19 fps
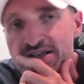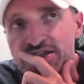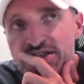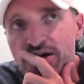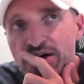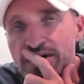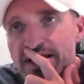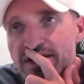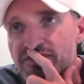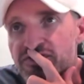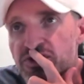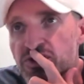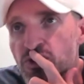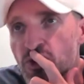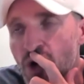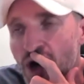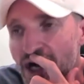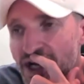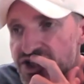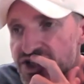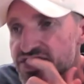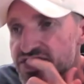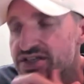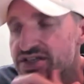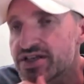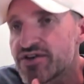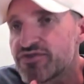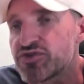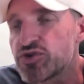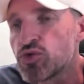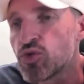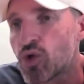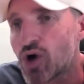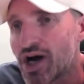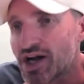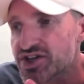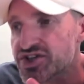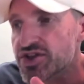So if you watch if you
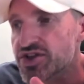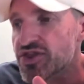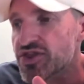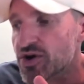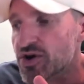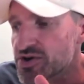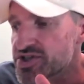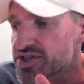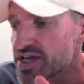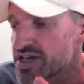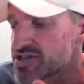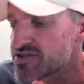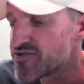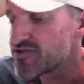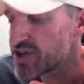watched Thursday's